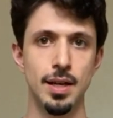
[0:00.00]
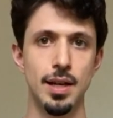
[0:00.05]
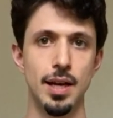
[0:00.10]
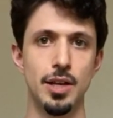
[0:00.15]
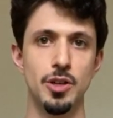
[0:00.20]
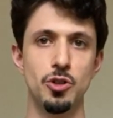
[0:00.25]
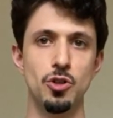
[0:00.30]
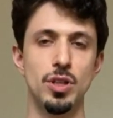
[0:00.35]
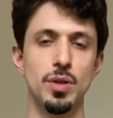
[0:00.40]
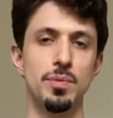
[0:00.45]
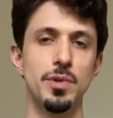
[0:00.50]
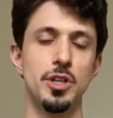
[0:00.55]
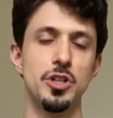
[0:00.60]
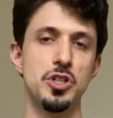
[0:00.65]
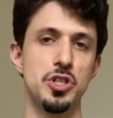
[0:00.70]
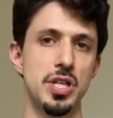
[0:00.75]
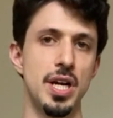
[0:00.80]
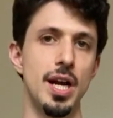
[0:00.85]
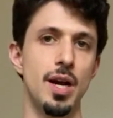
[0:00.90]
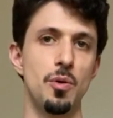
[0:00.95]
and do them in a
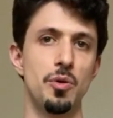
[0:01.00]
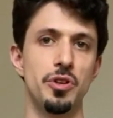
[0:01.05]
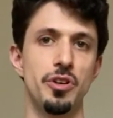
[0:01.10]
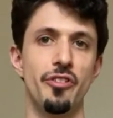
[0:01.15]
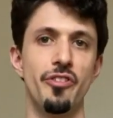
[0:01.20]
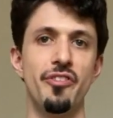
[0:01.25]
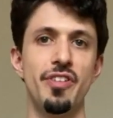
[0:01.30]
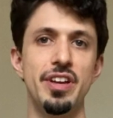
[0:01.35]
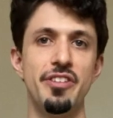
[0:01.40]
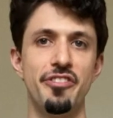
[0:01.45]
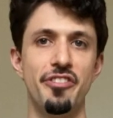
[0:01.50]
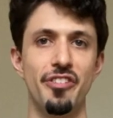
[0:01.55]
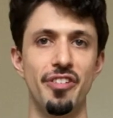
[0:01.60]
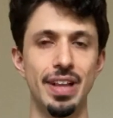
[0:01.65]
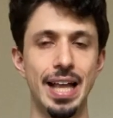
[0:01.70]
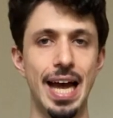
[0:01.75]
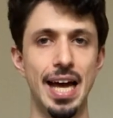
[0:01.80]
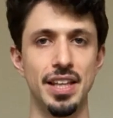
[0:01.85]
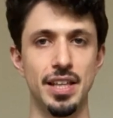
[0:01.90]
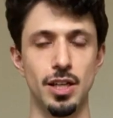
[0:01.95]
chair with your feet
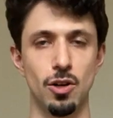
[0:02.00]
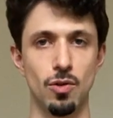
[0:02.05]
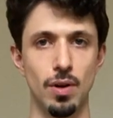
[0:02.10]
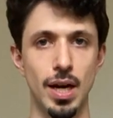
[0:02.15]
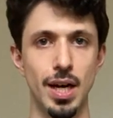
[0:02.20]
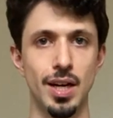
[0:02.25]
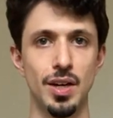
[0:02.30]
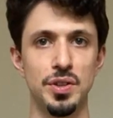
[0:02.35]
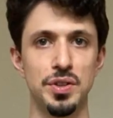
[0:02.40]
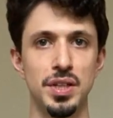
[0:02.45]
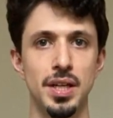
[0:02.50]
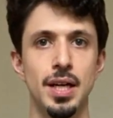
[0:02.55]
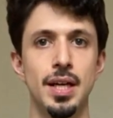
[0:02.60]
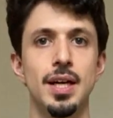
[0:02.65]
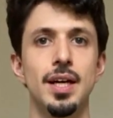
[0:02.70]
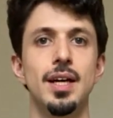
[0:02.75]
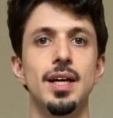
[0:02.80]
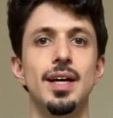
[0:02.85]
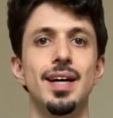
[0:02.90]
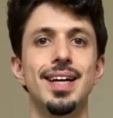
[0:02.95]
flat on the ground
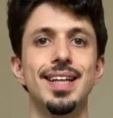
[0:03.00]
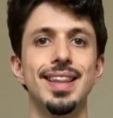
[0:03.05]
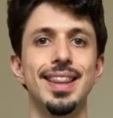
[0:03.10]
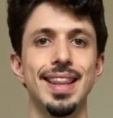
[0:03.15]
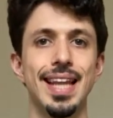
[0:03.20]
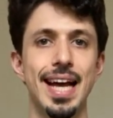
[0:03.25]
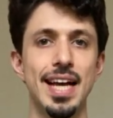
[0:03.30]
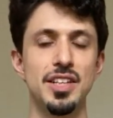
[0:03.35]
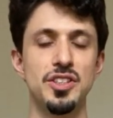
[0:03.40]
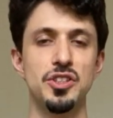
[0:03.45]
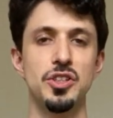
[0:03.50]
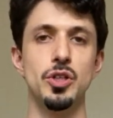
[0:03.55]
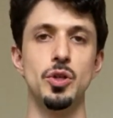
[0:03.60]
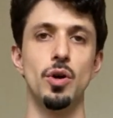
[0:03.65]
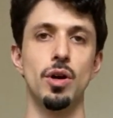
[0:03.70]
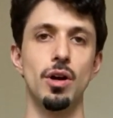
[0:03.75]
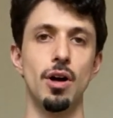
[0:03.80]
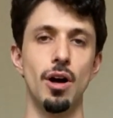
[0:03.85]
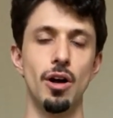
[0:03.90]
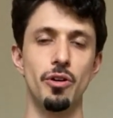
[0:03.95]
unless you
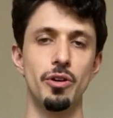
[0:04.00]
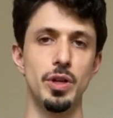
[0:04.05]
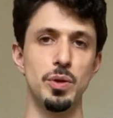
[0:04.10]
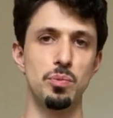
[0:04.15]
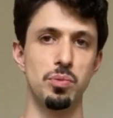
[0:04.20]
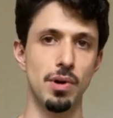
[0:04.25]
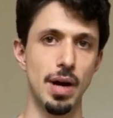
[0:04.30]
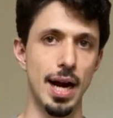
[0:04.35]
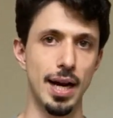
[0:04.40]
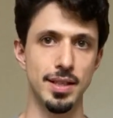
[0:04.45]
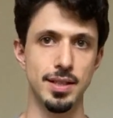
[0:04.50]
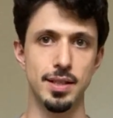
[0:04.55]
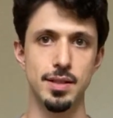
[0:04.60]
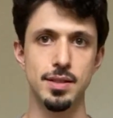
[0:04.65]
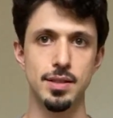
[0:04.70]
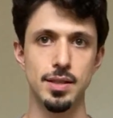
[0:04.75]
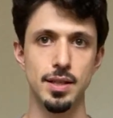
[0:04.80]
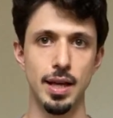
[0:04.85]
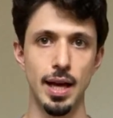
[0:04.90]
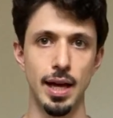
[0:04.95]
are already
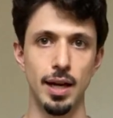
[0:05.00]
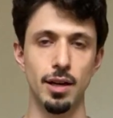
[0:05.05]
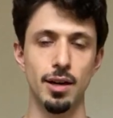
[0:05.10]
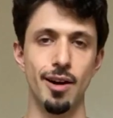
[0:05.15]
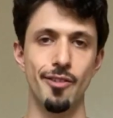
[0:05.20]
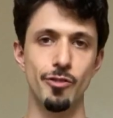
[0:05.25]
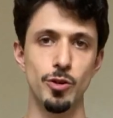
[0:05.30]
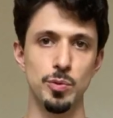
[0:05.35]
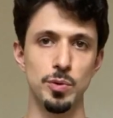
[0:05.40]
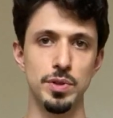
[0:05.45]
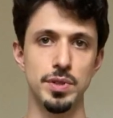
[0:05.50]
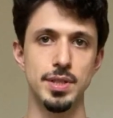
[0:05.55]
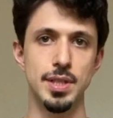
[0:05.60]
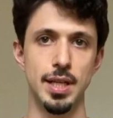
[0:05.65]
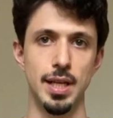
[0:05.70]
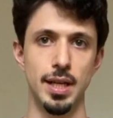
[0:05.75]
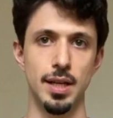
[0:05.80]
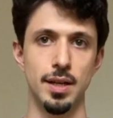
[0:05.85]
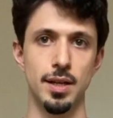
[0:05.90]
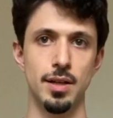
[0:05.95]
practiced and comfortable
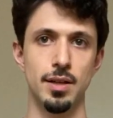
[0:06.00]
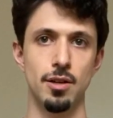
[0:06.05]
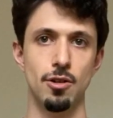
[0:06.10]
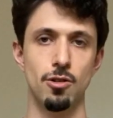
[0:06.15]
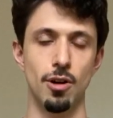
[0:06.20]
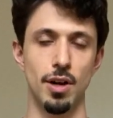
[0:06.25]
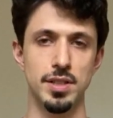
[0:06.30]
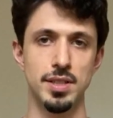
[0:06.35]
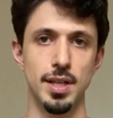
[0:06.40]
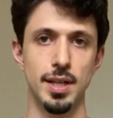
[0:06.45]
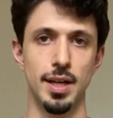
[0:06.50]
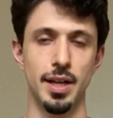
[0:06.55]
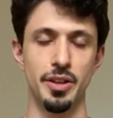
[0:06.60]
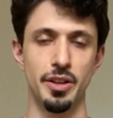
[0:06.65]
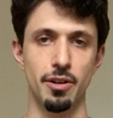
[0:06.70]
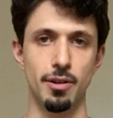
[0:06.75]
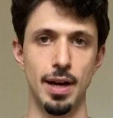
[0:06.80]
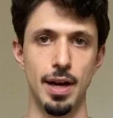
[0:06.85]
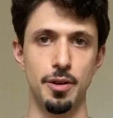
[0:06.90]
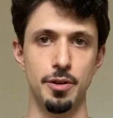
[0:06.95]
sitting cross-legged on
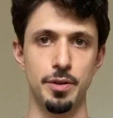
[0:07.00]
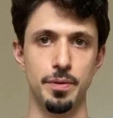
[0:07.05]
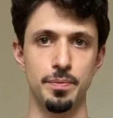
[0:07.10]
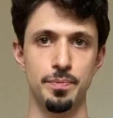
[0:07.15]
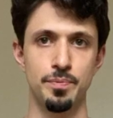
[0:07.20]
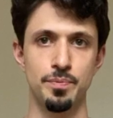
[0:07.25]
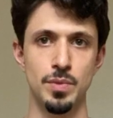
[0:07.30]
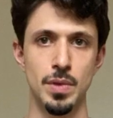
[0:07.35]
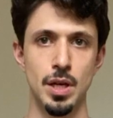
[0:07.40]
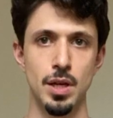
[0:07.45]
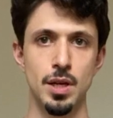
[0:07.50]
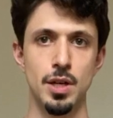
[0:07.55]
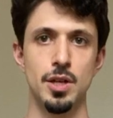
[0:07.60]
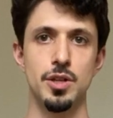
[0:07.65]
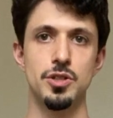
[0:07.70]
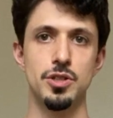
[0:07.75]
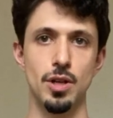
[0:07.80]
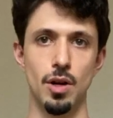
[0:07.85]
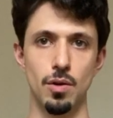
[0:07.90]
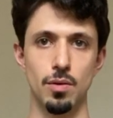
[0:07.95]
the ground.
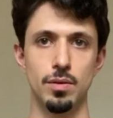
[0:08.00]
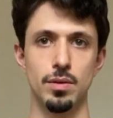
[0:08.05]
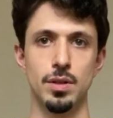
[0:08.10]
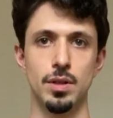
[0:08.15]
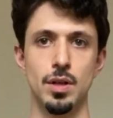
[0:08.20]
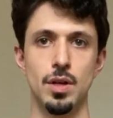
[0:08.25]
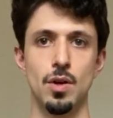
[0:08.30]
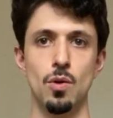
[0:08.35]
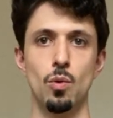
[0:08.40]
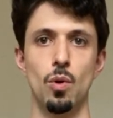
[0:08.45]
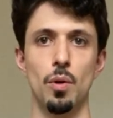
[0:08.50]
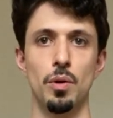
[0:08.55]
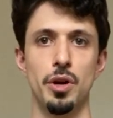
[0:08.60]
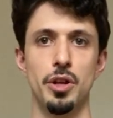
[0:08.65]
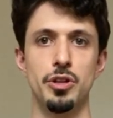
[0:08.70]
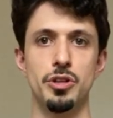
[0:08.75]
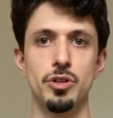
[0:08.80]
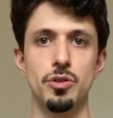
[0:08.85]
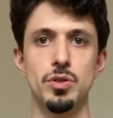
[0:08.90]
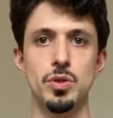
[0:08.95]
So what we're
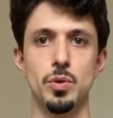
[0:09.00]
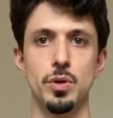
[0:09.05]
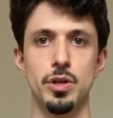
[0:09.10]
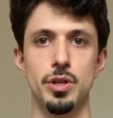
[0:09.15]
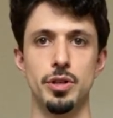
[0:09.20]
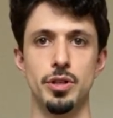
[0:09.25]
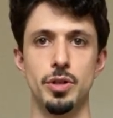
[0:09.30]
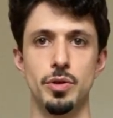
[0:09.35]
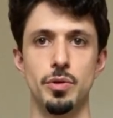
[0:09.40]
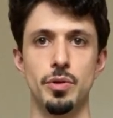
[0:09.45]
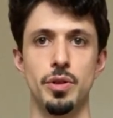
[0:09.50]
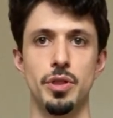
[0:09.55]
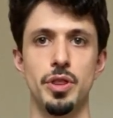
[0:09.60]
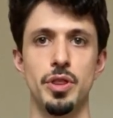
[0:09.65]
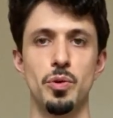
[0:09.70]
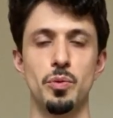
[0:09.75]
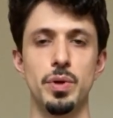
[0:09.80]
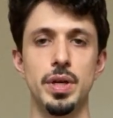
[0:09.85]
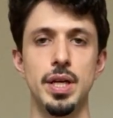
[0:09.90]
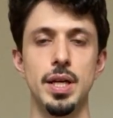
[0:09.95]
going to do is we're going to do
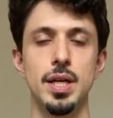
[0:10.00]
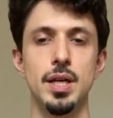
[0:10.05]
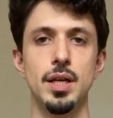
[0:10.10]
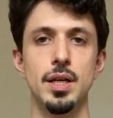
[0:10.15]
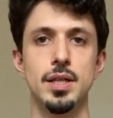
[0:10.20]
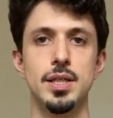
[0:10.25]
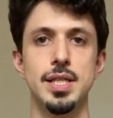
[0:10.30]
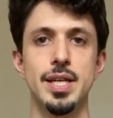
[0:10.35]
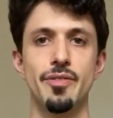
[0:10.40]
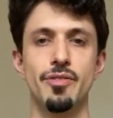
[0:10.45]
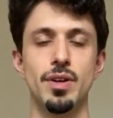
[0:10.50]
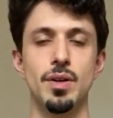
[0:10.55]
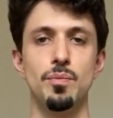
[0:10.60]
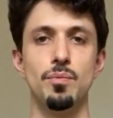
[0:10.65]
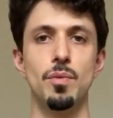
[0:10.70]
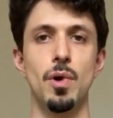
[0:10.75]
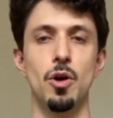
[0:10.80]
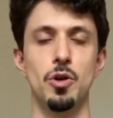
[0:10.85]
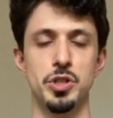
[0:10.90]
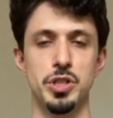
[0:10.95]
three different
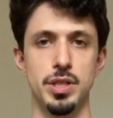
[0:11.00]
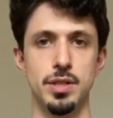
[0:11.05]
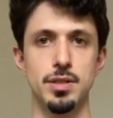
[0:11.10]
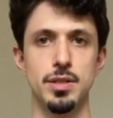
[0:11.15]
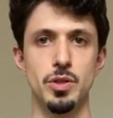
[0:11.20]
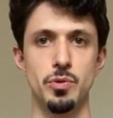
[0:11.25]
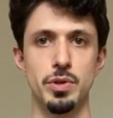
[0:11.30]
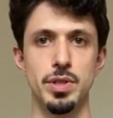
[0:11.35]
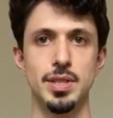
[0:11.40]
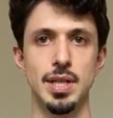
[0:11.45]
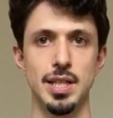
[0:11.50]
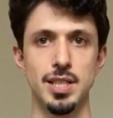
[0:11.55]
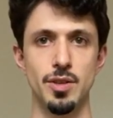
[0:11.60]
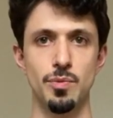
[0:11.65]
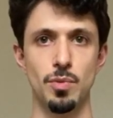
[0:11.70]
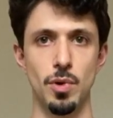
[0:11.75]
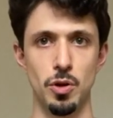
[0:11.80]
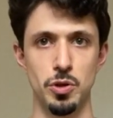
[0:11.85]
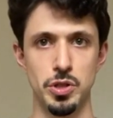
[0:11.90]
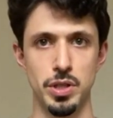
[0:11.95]
motions, three sets of
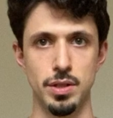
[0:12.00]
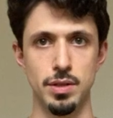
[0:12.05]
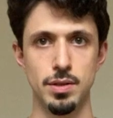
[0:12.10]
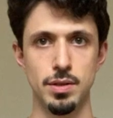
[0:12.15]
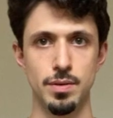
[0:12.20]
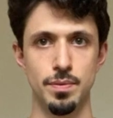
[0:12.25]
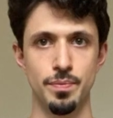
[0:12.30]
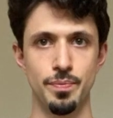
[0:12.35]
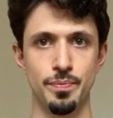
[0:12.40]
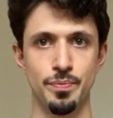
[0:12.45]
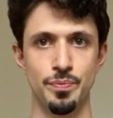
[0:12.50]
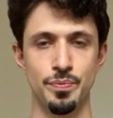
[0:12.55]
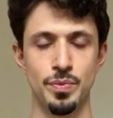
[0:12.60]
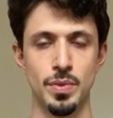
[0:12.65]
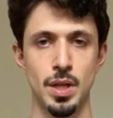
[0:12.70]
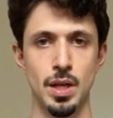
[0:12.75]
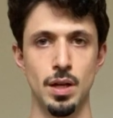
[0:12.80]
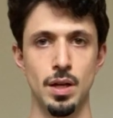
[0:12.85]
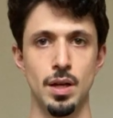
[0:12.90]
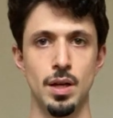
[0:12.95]
motions
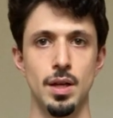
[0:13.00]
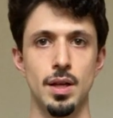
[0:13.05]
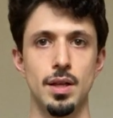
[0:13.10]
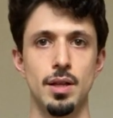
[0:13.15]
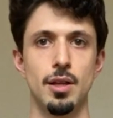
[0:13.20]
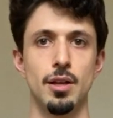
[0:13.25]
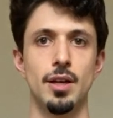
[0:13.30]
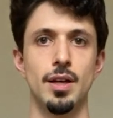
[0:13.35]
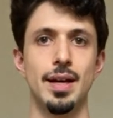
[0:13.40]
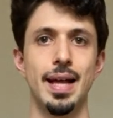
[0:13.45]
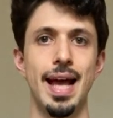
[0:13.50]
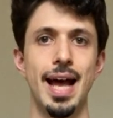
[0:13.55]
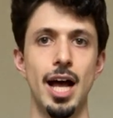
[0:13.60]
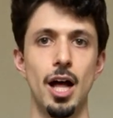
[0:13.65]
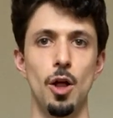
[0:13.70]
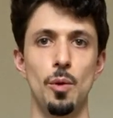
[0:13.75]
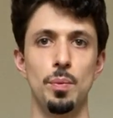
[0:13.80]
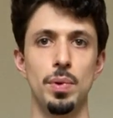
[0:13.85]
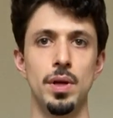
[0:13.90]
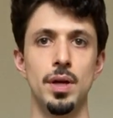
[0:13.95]
that are going to
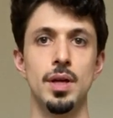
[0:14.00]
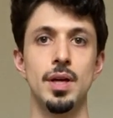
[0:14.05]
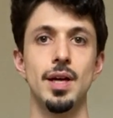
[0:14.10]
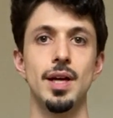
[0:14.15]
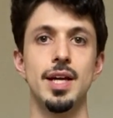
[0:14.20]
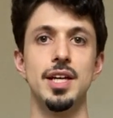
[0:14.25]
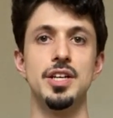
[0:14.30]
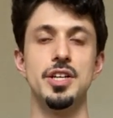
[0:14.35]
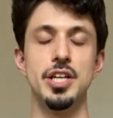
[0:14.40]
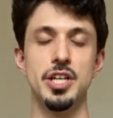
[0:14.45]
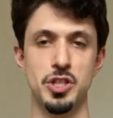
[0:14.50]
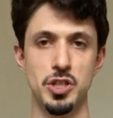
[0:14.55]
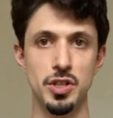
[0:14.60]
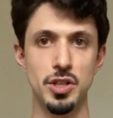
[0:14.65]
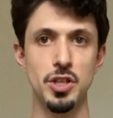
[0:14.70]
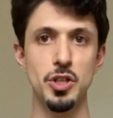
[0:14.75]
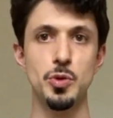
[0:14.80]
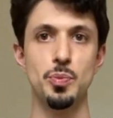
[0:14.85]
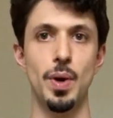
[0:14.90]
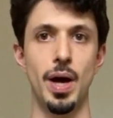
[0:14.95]
help condition
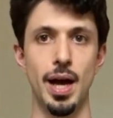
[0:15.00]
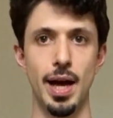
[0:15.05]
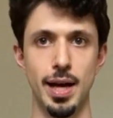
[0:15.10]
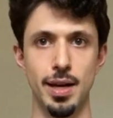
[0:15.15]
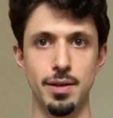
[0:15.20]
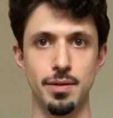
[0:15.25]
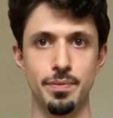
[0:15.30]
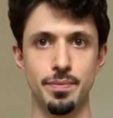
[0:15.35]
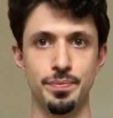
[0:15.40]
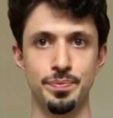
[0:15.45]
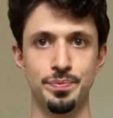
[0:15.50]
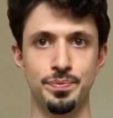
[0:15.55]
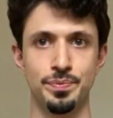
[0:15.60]
the spine